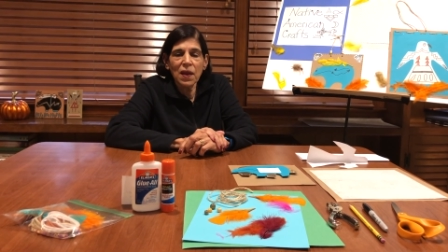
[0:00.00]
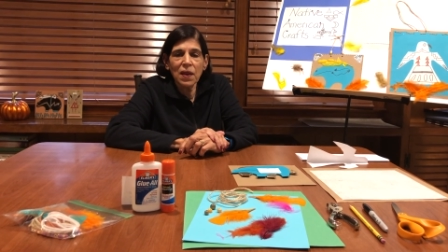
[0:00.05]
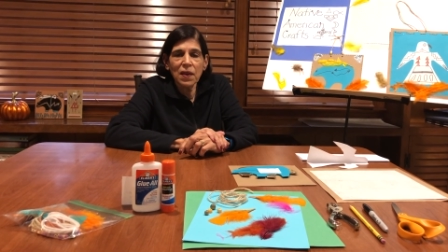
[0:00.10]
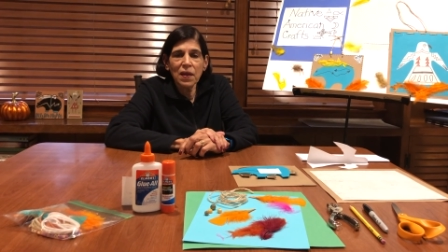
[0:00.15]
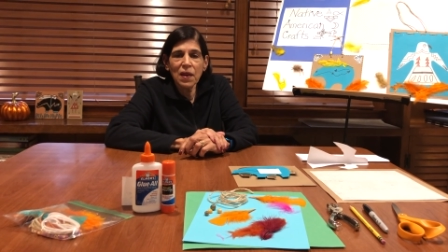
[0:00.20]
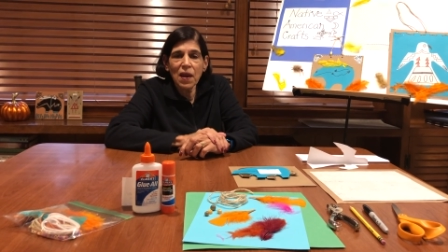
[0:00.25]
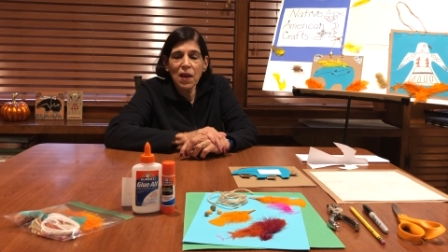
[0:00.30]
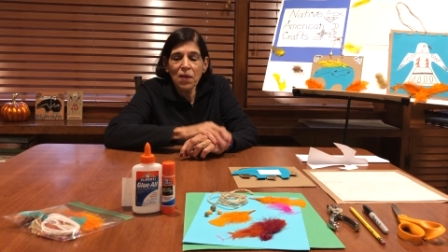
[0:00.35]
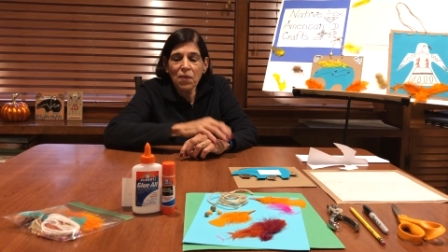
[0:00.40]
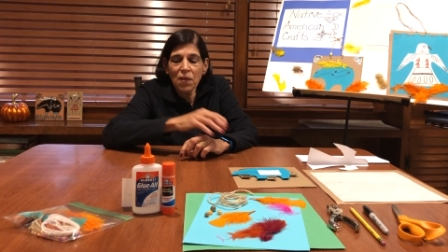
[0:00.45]

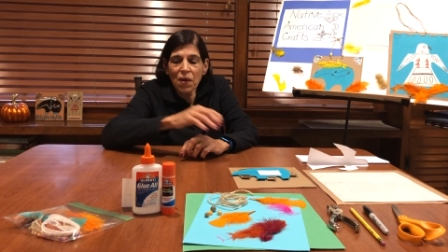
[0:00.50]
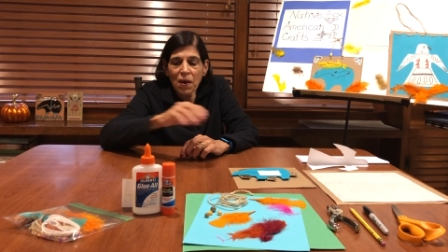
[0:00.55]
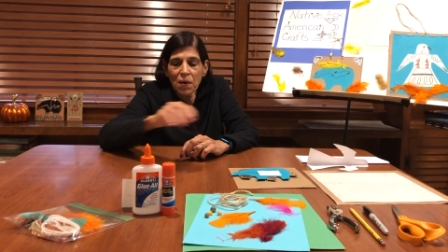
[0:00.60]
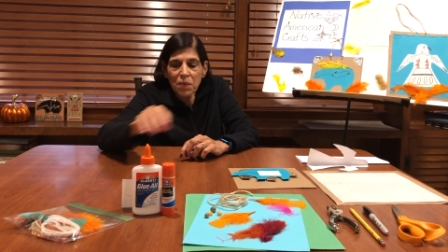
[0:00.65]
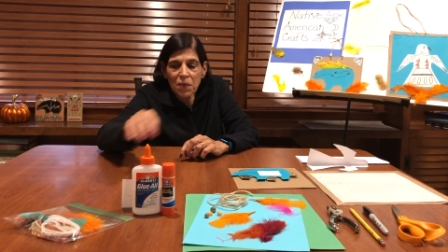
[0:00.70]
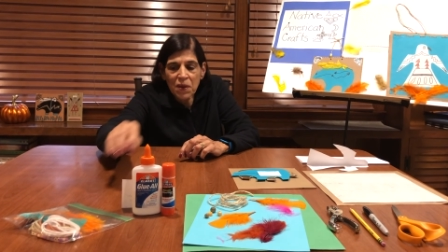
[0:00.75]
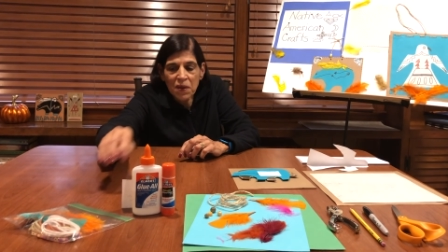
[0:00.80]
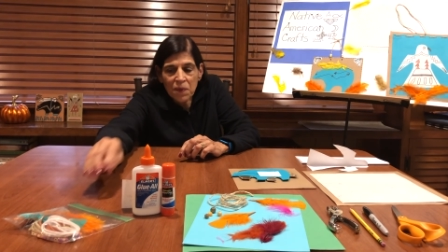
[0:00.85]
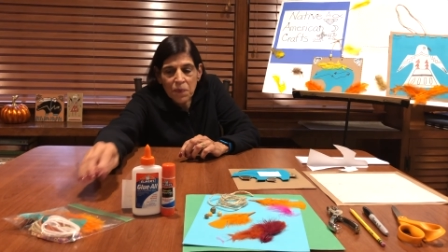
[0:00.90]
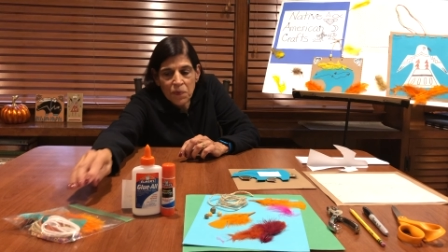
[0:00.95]
Now,
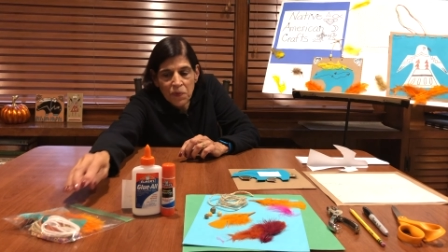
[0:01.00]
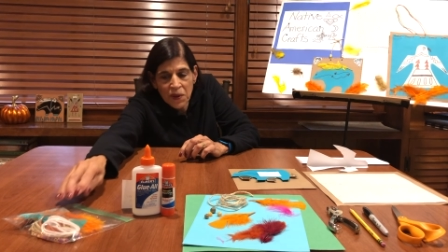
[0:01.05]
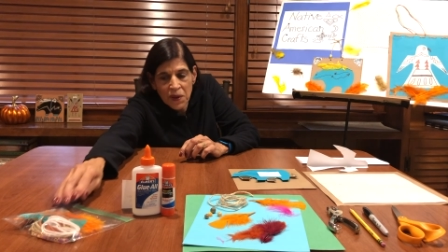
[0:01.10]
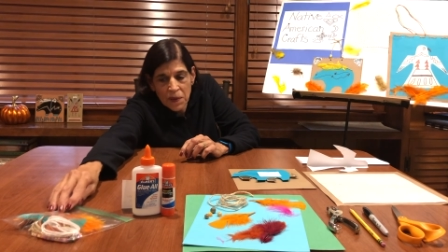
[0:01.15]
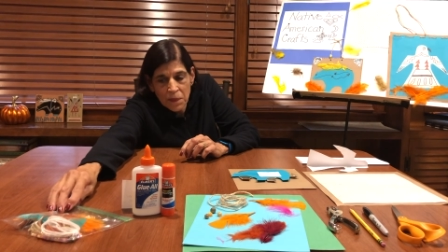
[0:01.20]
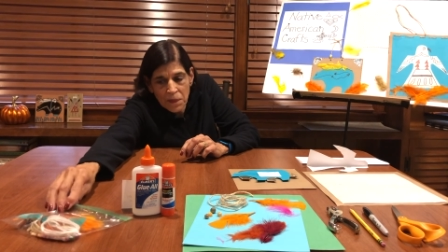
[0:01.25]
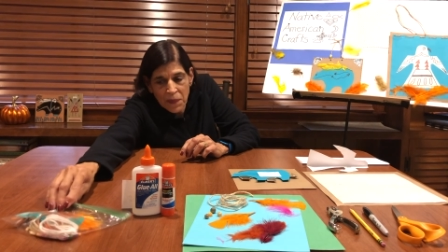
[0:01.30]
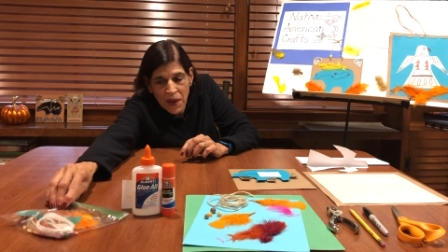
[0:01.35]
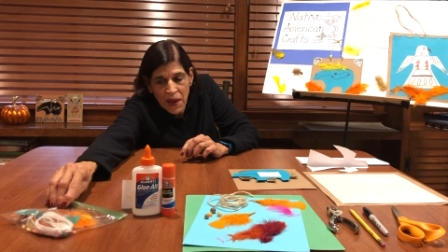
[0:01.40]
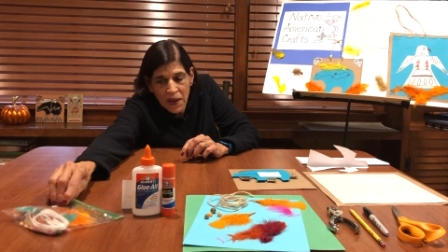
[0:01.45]
I'm gonna
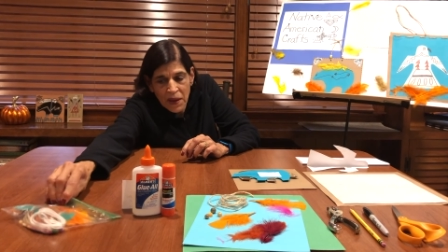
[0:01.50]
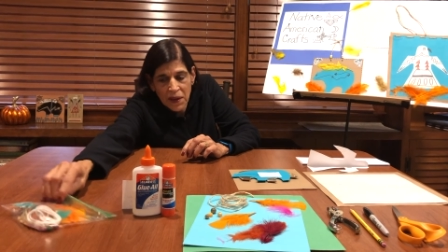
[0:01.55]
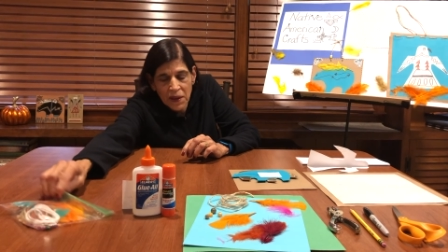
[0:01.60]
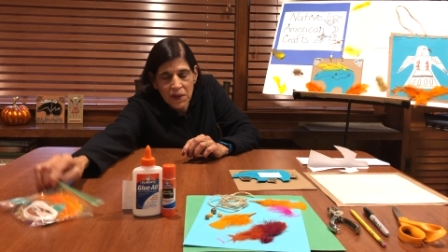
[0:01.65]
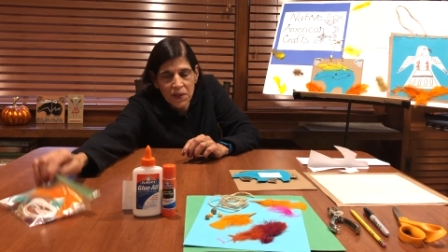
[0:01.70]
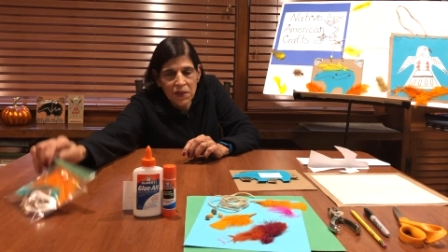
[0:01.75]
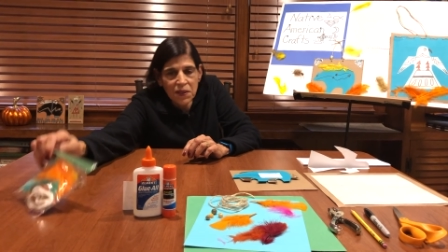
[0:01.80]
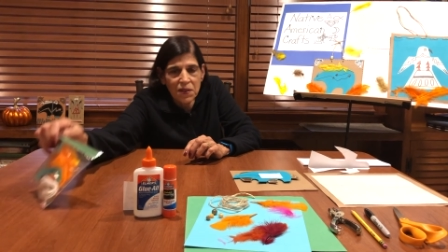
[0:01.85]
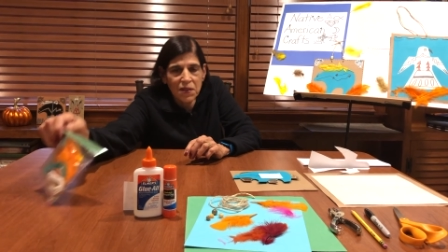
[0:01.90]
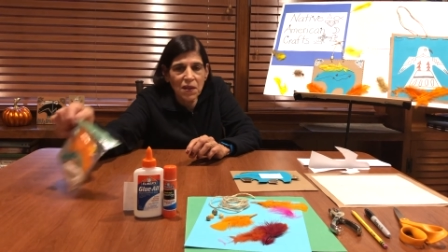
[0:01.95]
bring
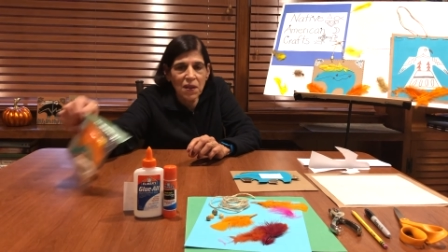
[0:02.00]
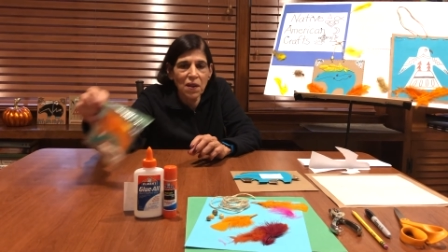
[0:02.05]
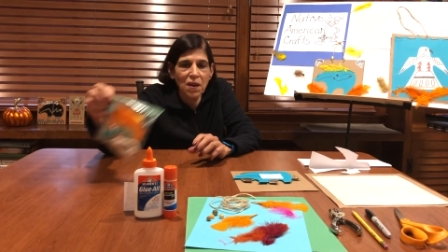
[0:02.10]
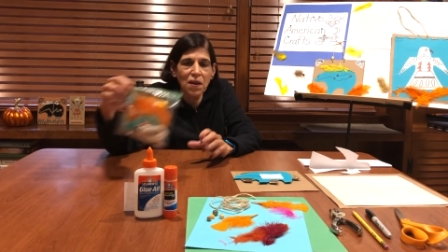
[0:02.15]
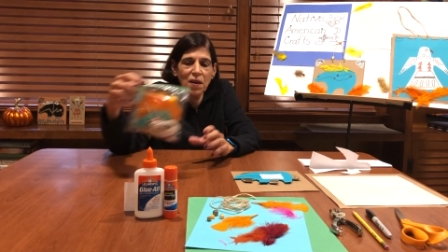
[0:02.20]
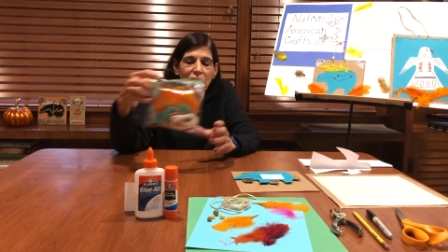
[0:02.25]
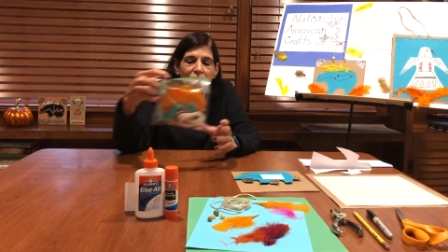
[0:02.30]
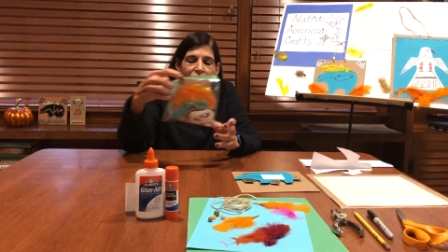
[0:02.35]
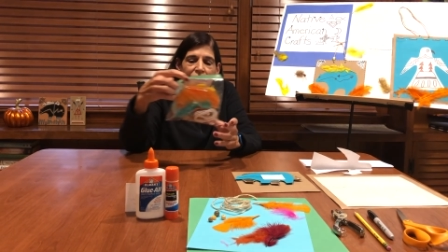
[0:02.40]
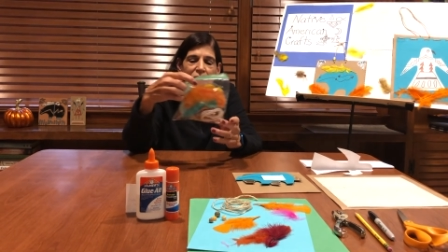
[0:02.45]
packets
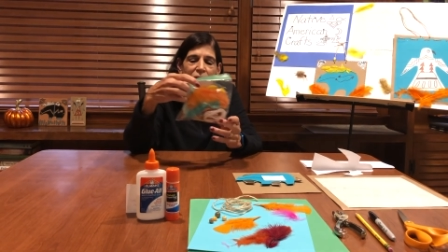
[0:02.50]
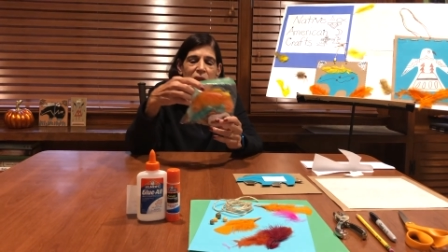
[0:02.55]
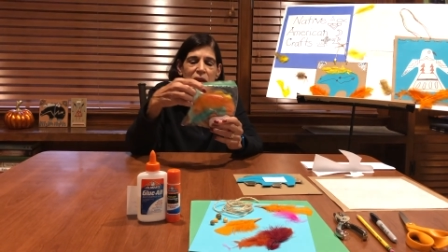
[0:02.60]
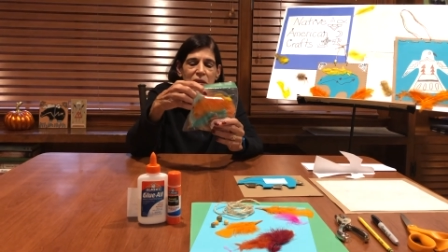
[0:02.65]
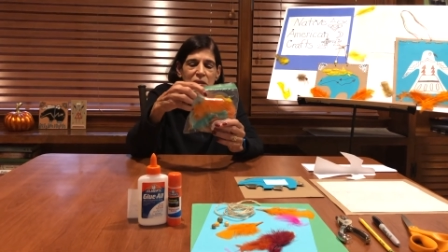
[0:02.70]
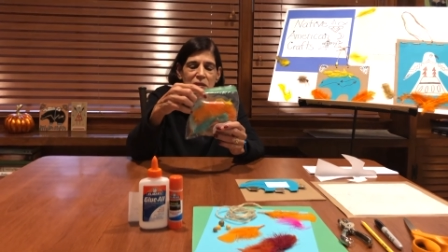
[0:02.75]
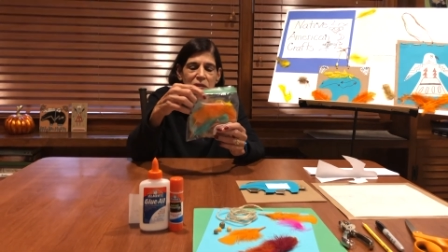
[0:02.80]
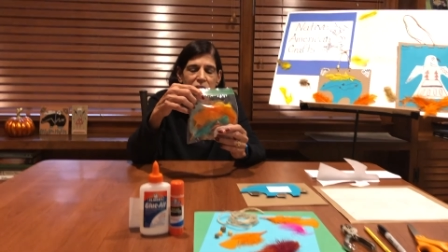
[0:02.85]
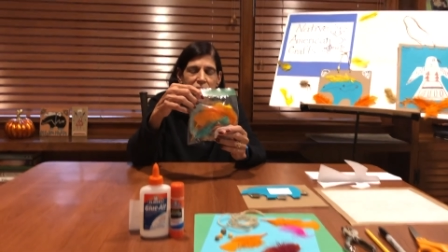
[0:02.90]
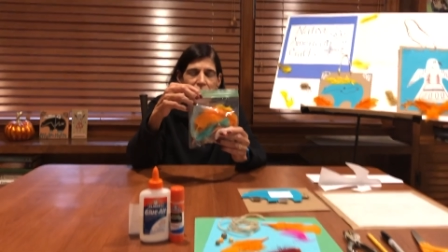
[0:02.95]
of
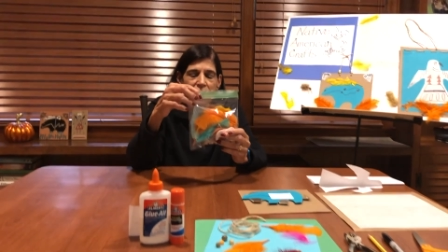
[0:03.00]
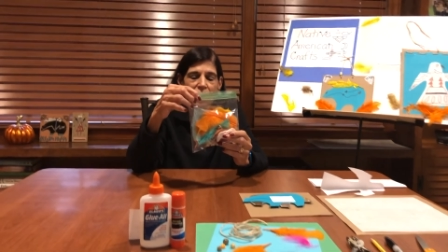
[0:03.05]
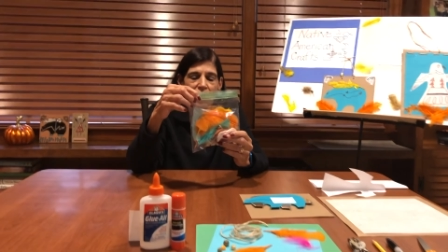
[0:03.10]
this to the